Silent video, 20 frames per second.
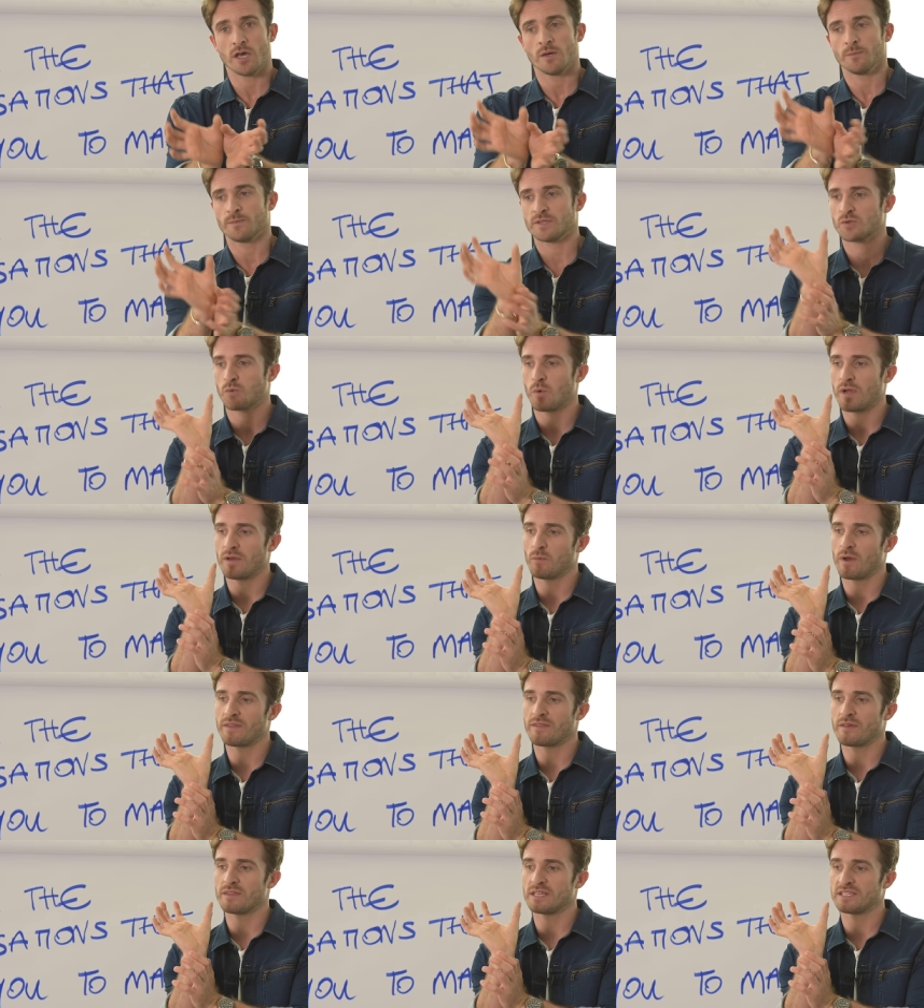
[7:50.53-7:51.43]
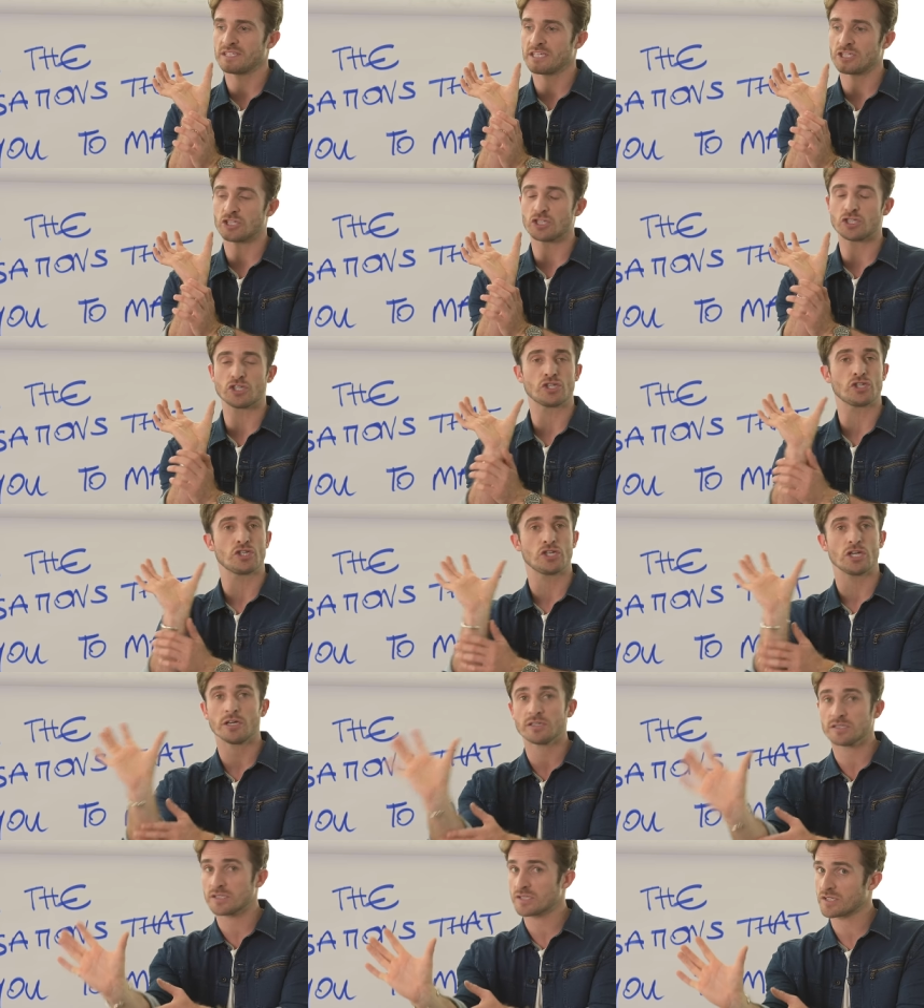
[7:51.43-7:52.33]
between whether this is
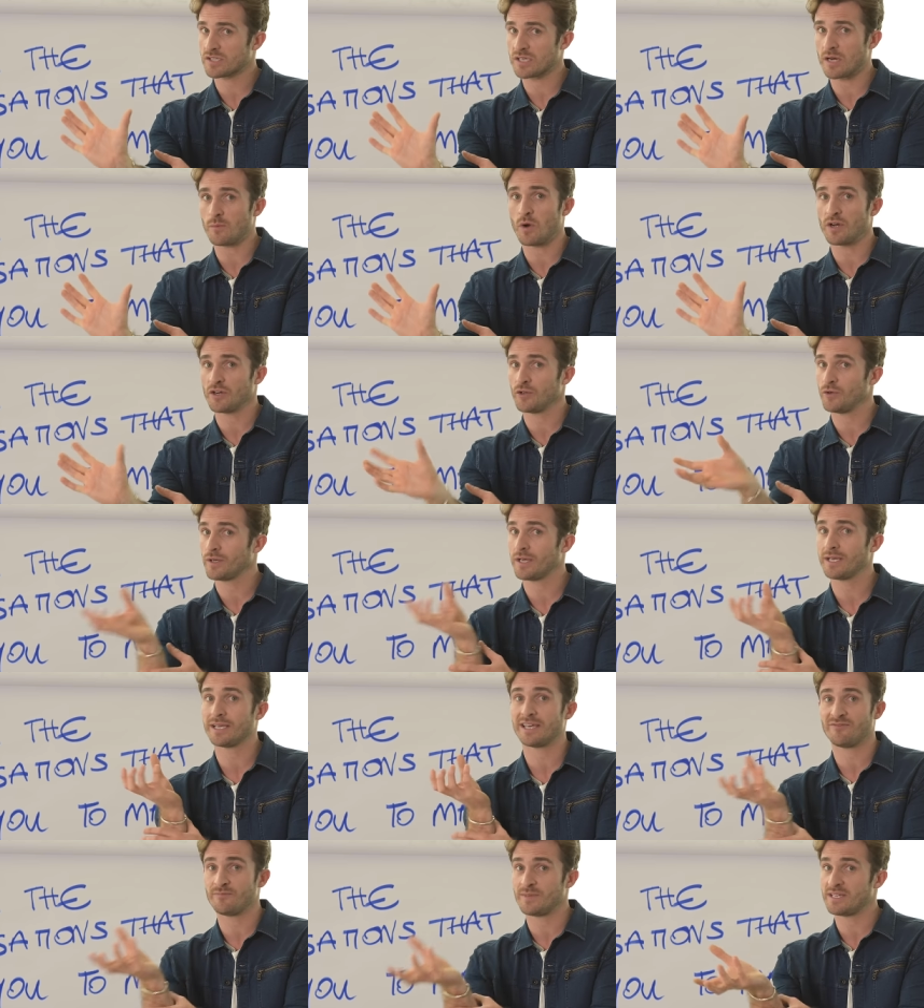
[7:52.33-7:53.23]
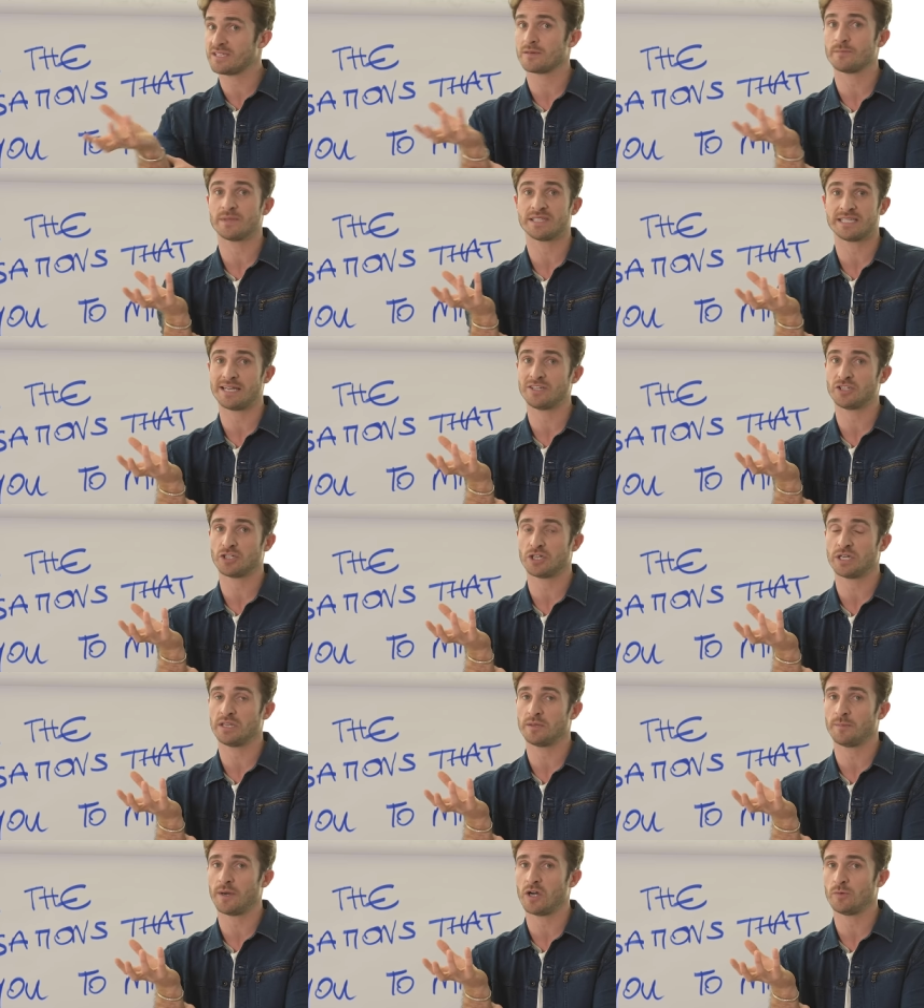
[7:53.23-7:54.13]
just someone who can give me some attention
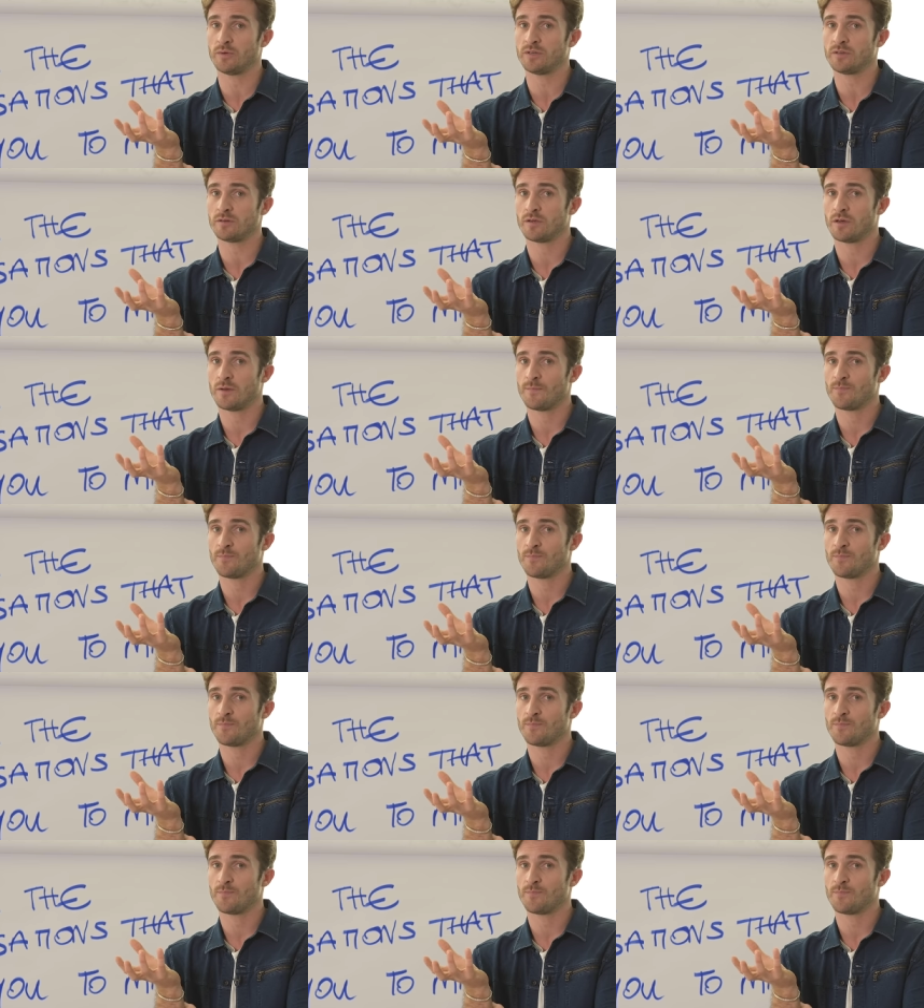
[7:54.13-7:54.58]
in the moment